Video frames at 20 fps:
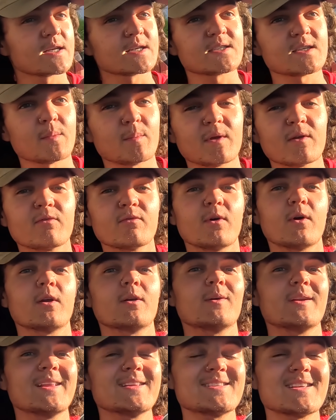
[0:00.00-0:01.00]
They sent me a
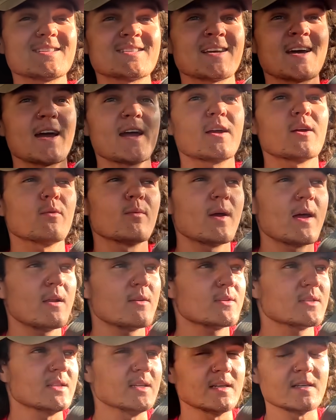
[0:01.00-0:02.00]
photo, and it's a tiger
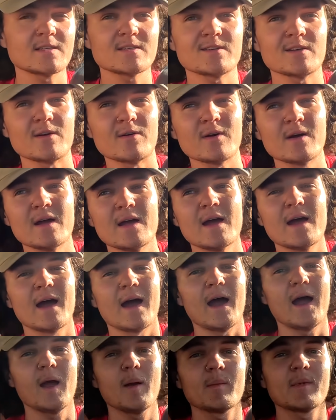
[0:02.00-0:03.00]
rattlesnake. So
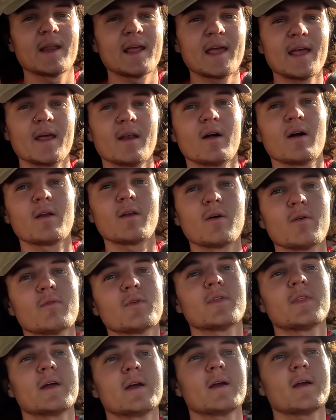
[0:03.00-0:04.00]
I'm going to head on
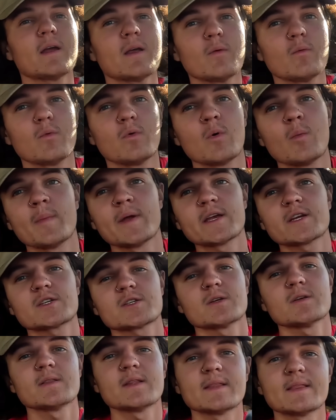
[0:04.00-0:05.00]
over there and we'll make
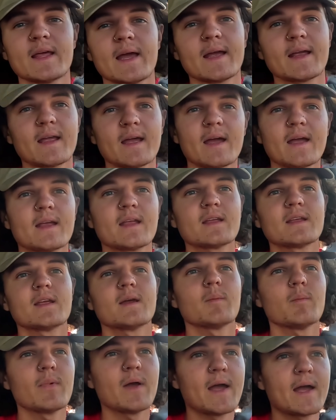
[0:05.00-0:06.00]
sure that that guy can
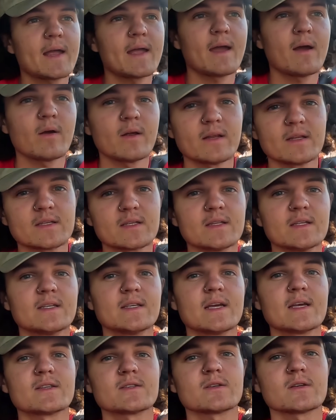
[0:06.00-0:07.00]
get back out into the
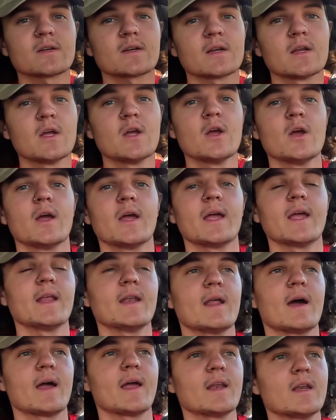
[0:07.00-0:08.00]
desert
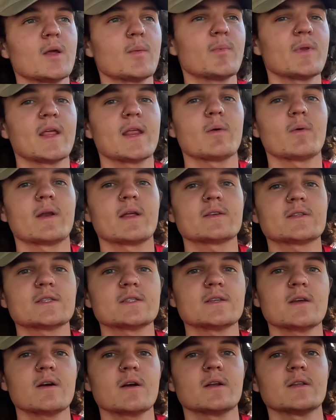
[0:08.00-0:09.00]
and not end up in anyone
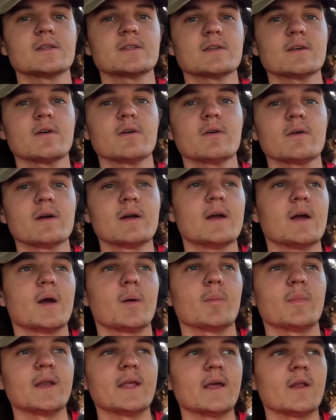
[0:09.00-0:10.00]
else's yard. So
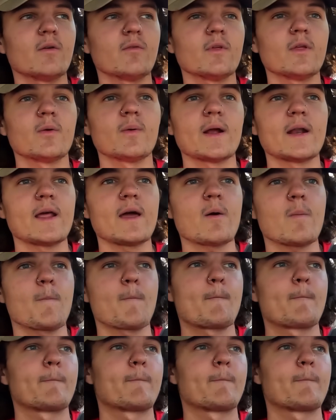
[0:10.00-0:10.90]
I'm going to head over there right now.